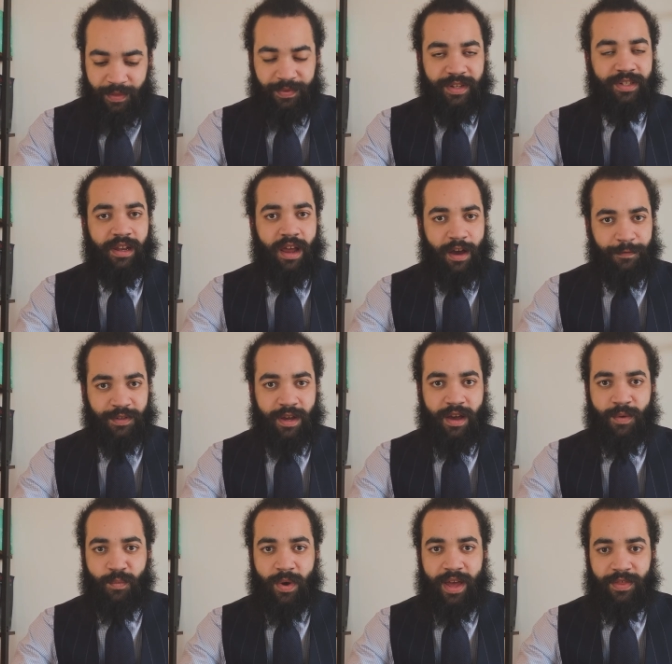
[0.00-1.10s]
there's a lot of
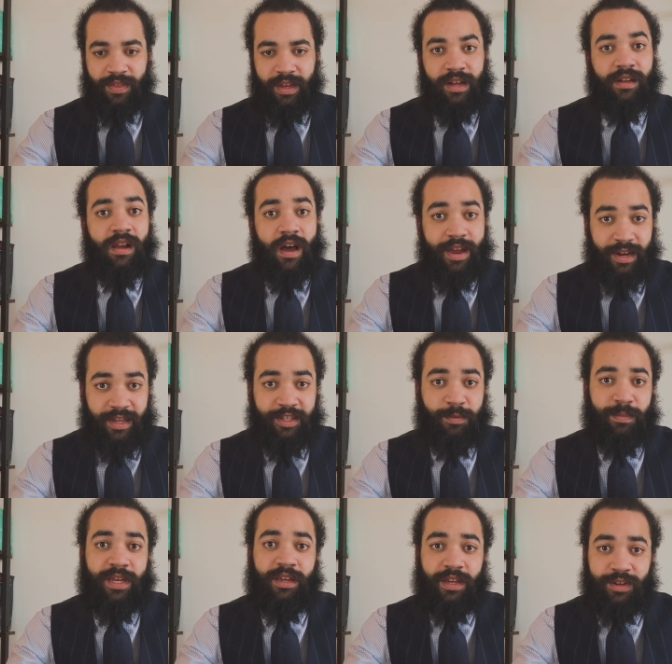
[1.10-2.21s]
time where the client is
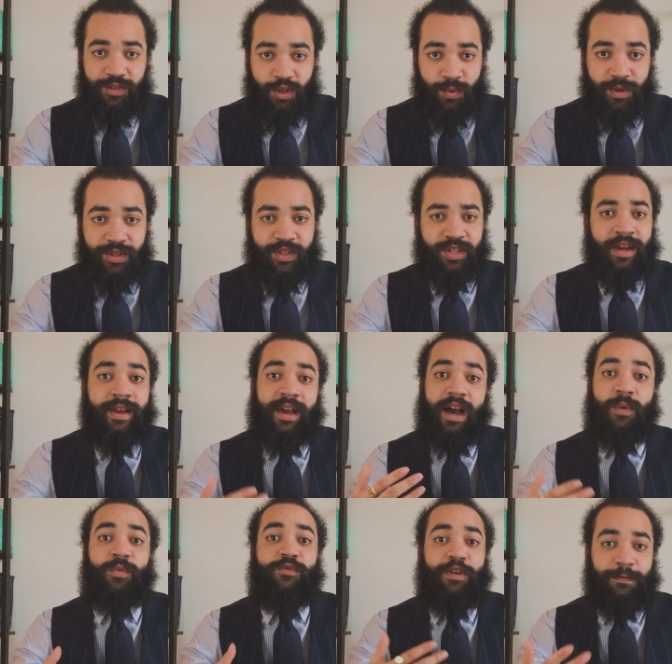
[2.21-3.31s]
speaking to us
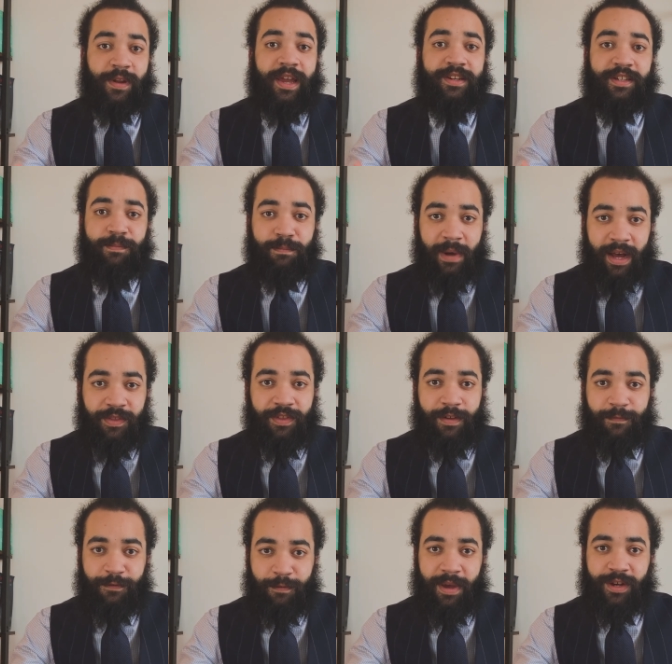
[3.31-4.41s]
and we're reflecting back the
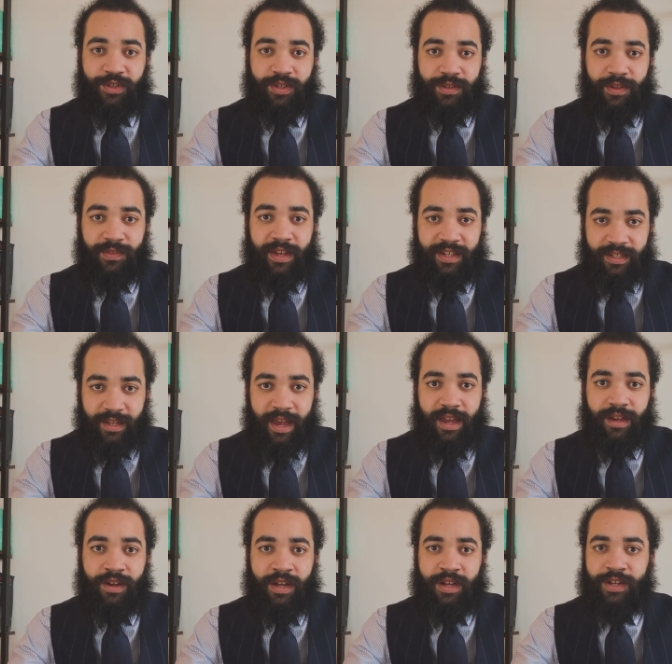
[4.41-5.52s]
information that they're
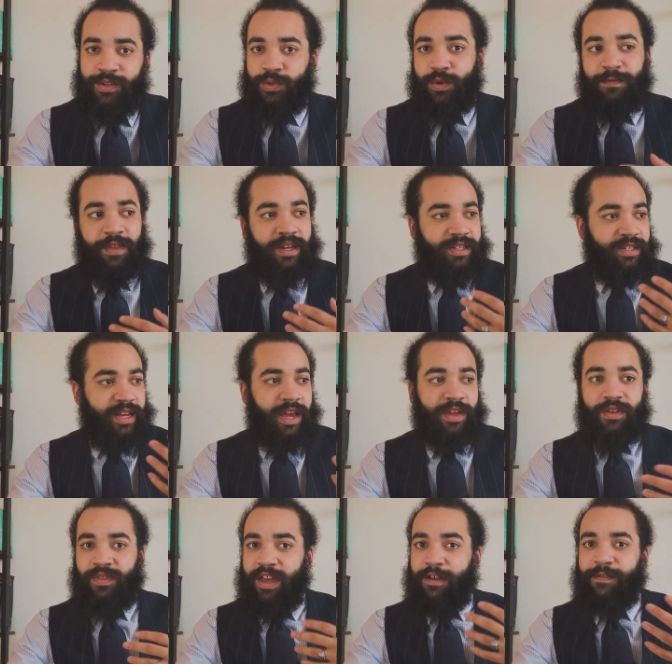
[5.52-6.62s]
saying. So if they say
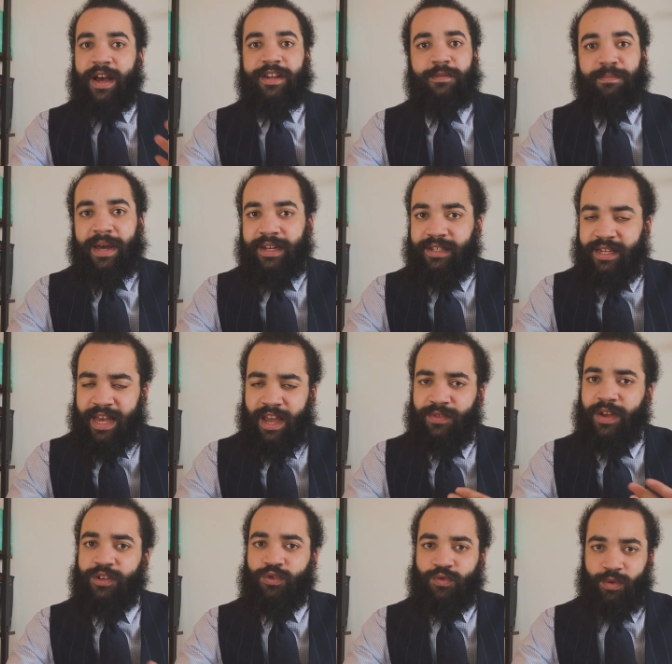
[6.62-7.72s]
that they've had a bad day,
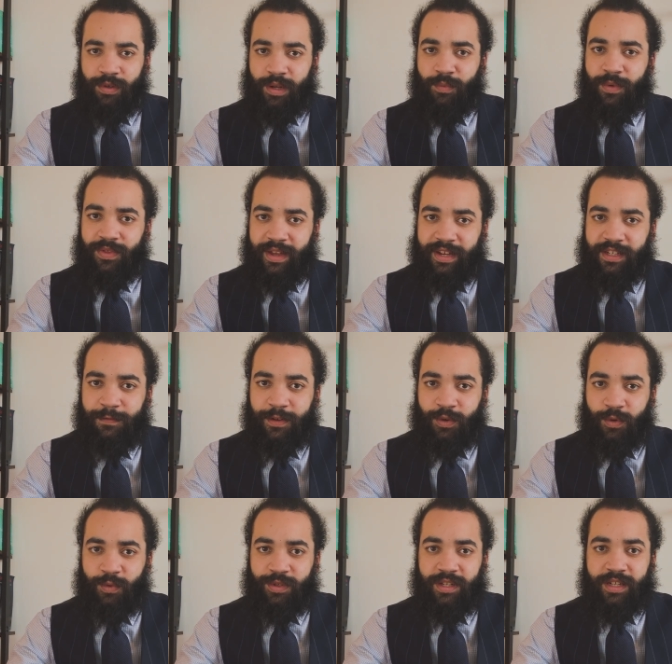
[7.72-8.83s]
they're struggling with their
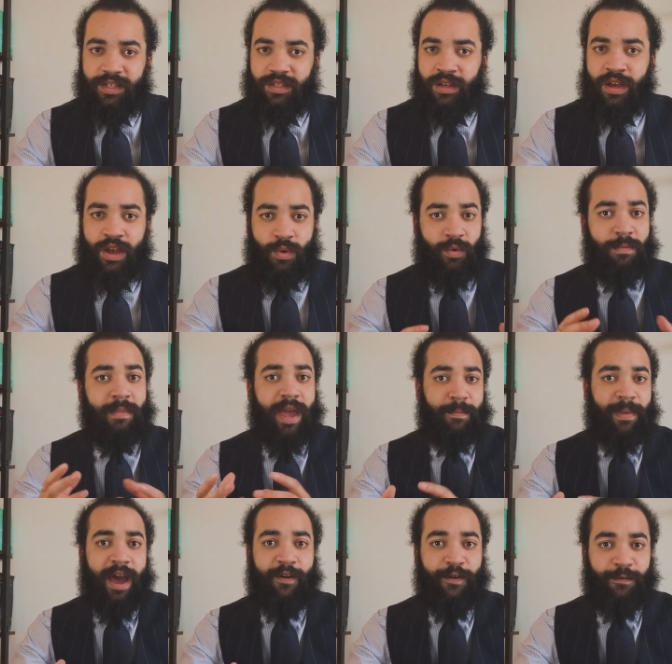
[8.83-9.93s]
difficulties, we
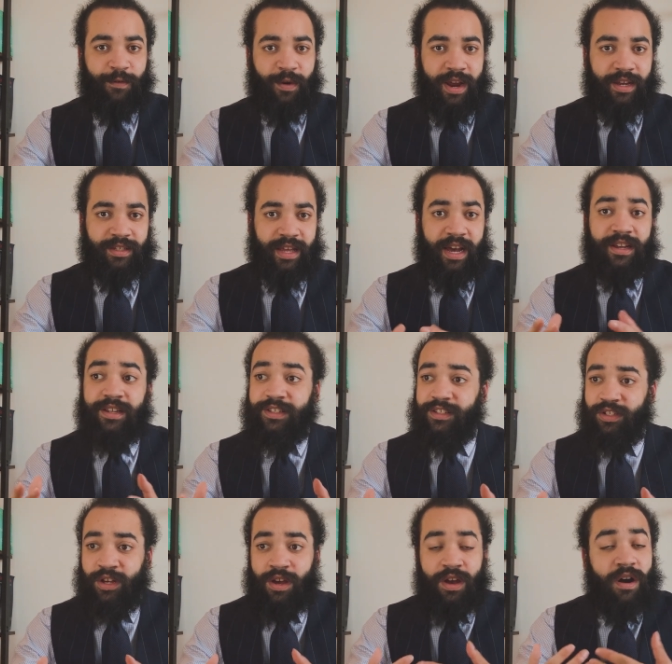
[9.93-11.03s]
may paraphrase that
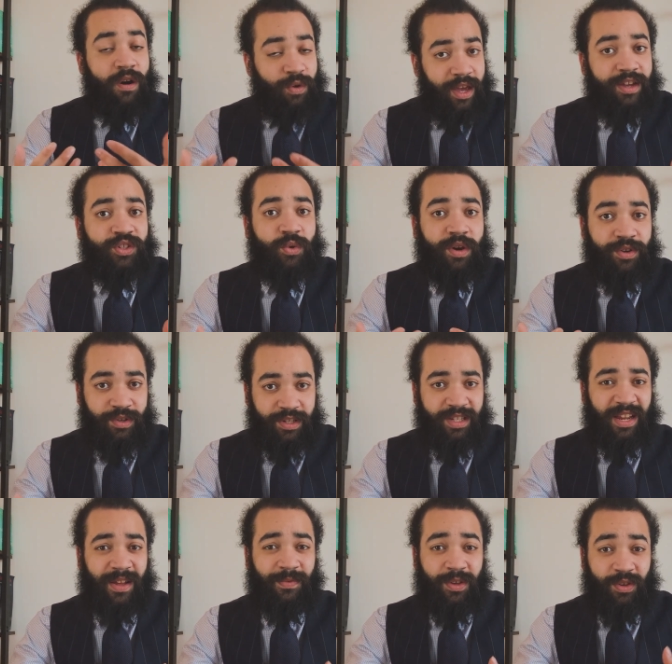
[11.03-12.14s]
as, okay, so I
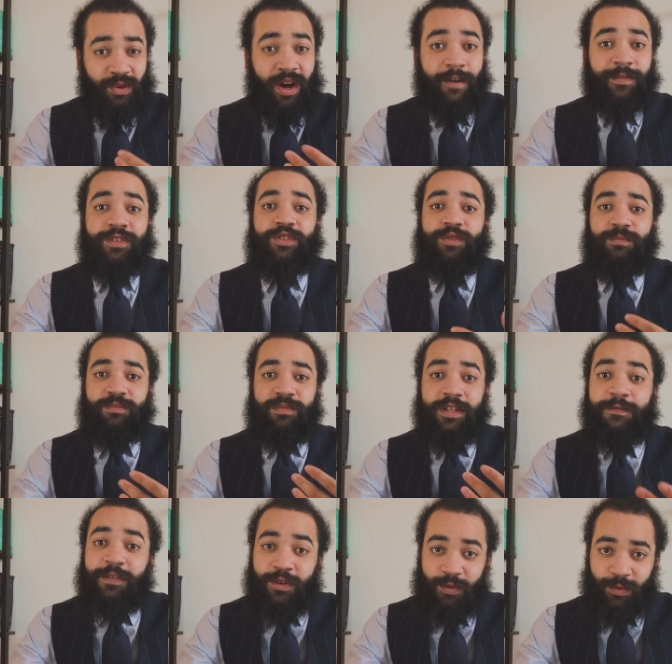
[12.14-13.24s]
understand that you're having some
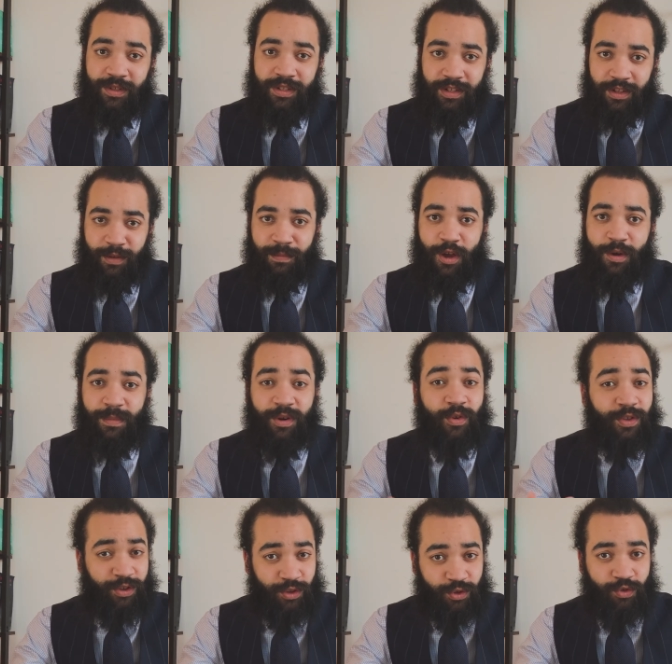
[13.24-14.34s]
difficulties at the moment or
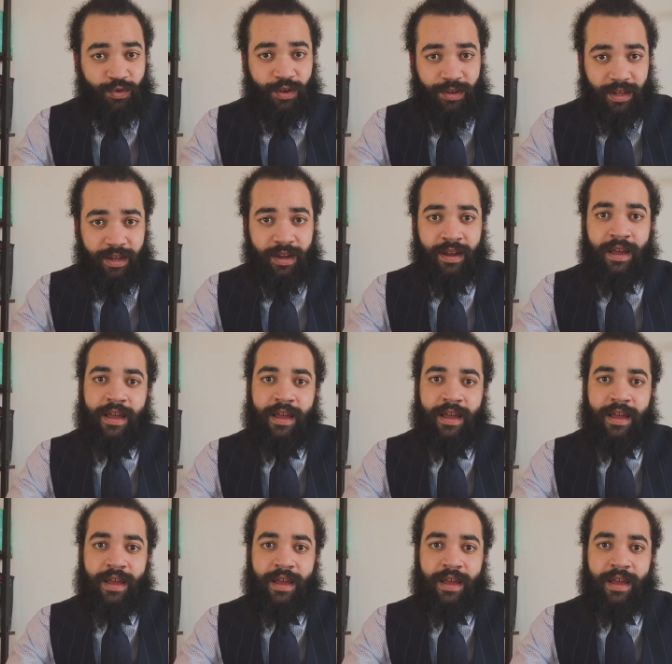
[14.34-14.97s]
that you're struggling.